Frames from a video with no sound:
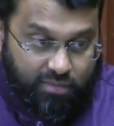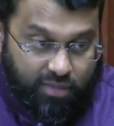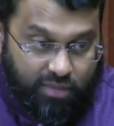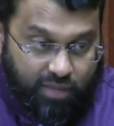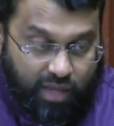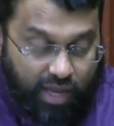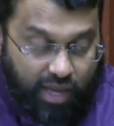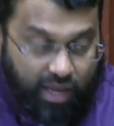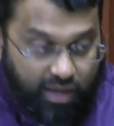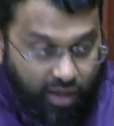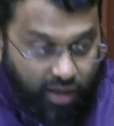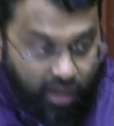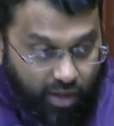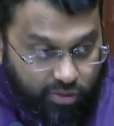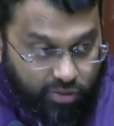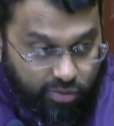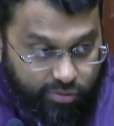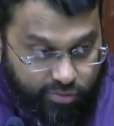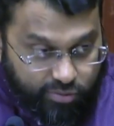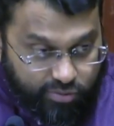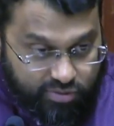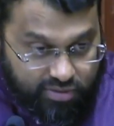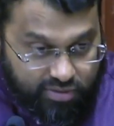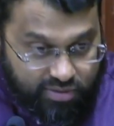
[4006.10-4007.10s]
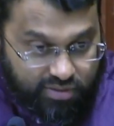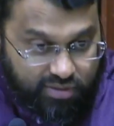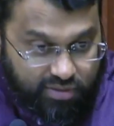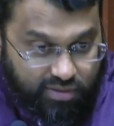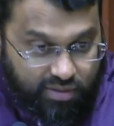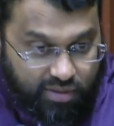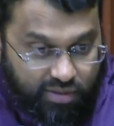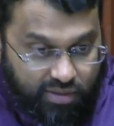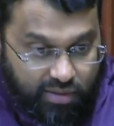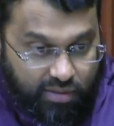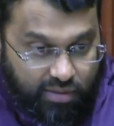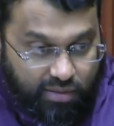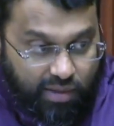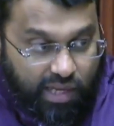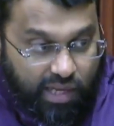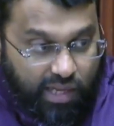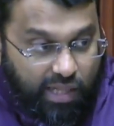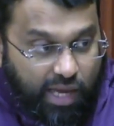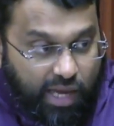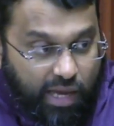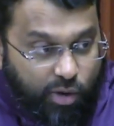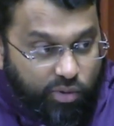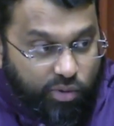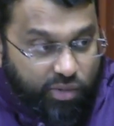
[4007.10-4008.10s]
and others
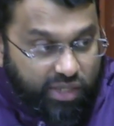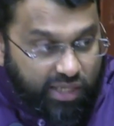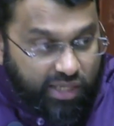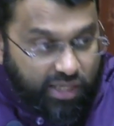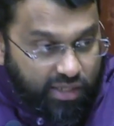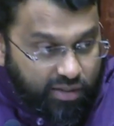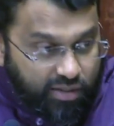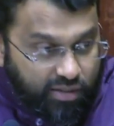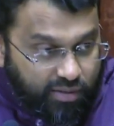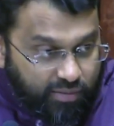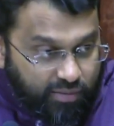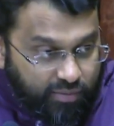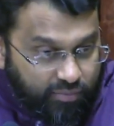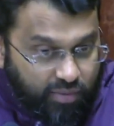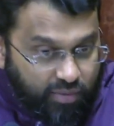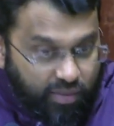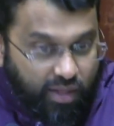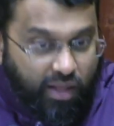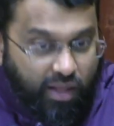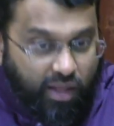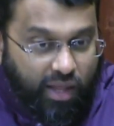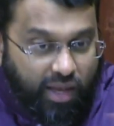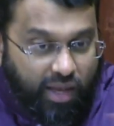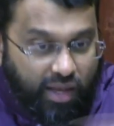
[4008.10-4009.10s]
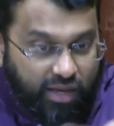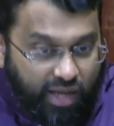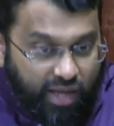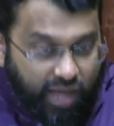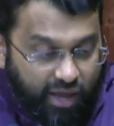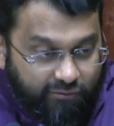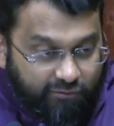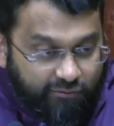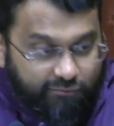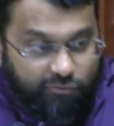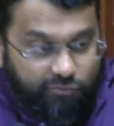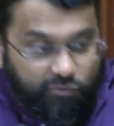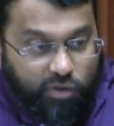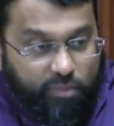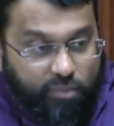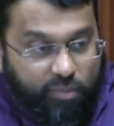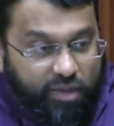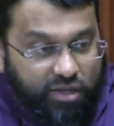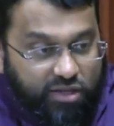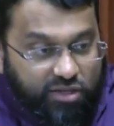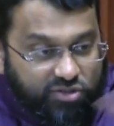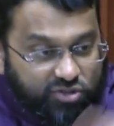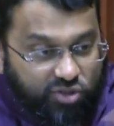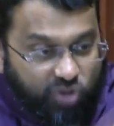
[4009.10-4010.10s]
allowed in and
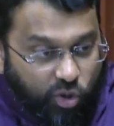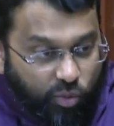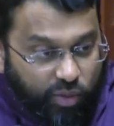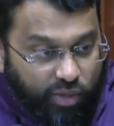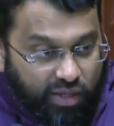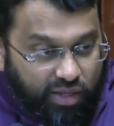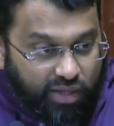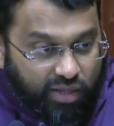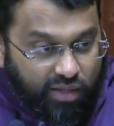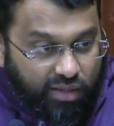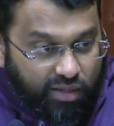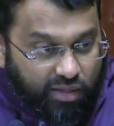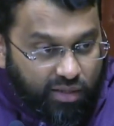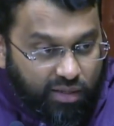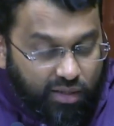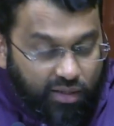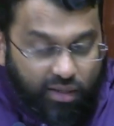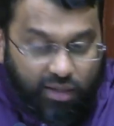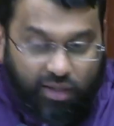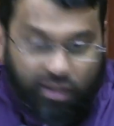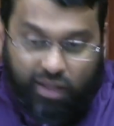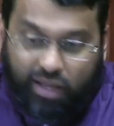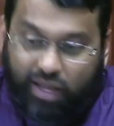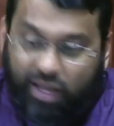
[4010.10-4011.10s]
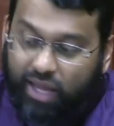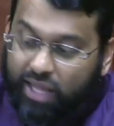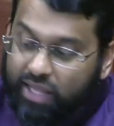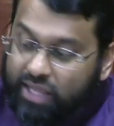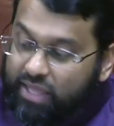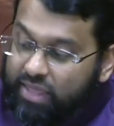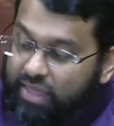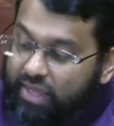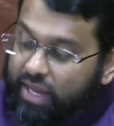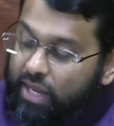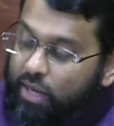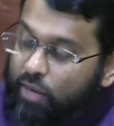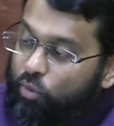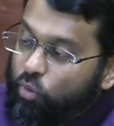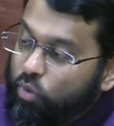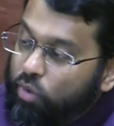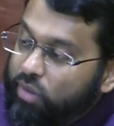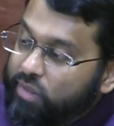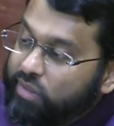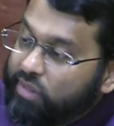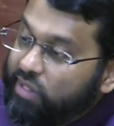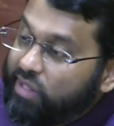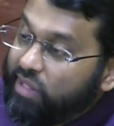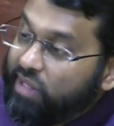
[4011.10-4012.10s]
everybody is going in and they were
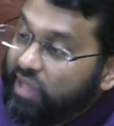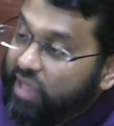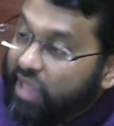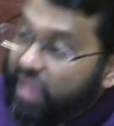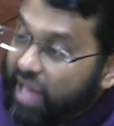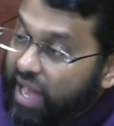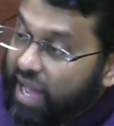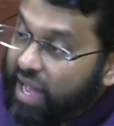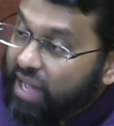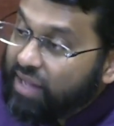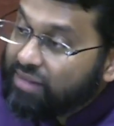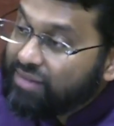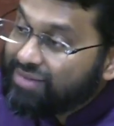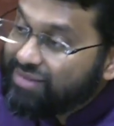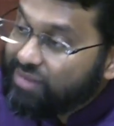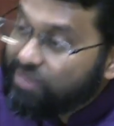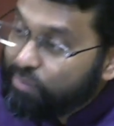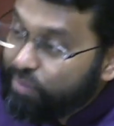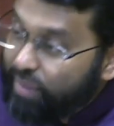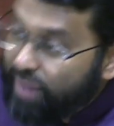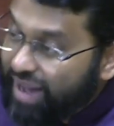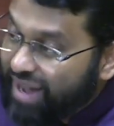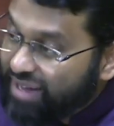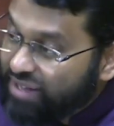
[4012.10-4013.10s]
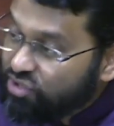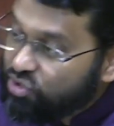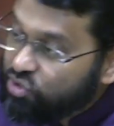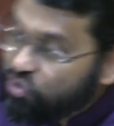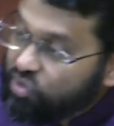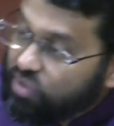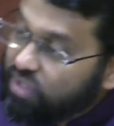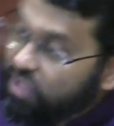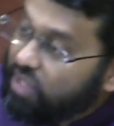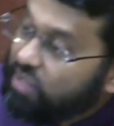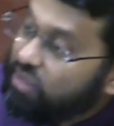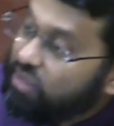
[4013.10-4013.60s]
the last batch to get